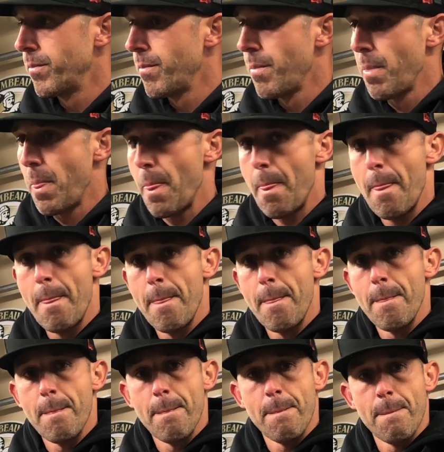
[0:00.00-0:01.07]
What
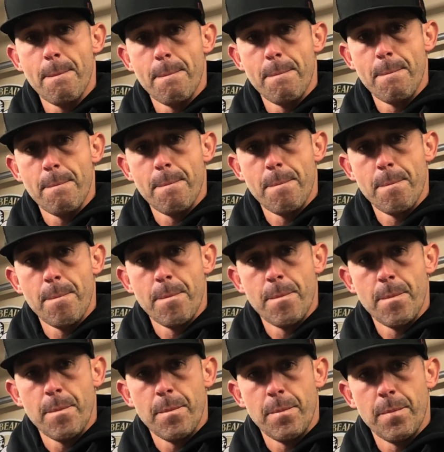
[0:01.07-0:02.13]
happened on their opening
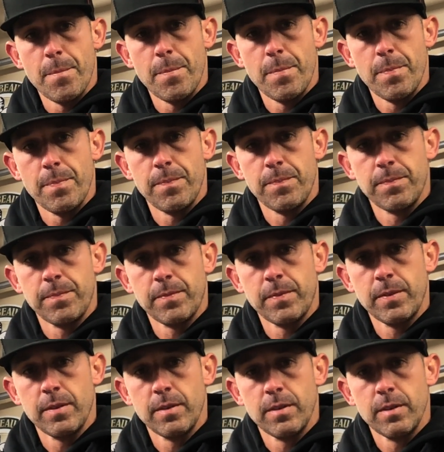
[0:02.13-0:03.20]
play, the
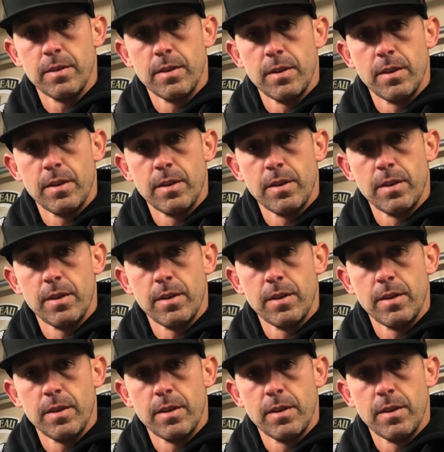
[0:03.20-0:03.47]
60-yarder?